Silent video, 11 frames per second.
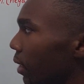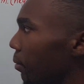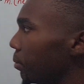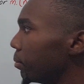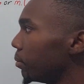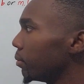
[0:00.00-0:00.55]
M.
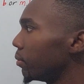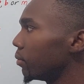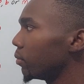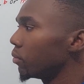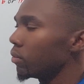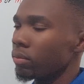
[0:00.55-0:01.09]

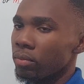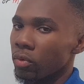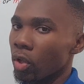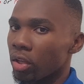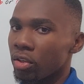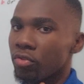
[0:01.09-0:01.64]

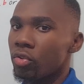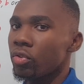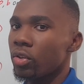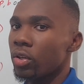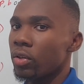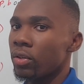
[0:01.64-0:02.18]
Not the rule
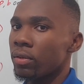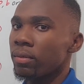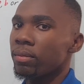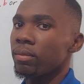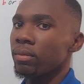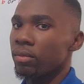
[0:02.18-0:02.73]
though,
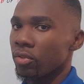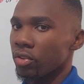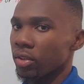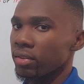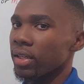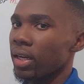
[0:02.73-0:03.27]

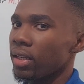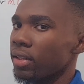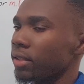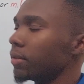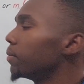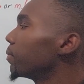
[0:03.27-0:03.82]
just a
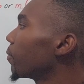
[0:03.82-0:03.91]
guideline.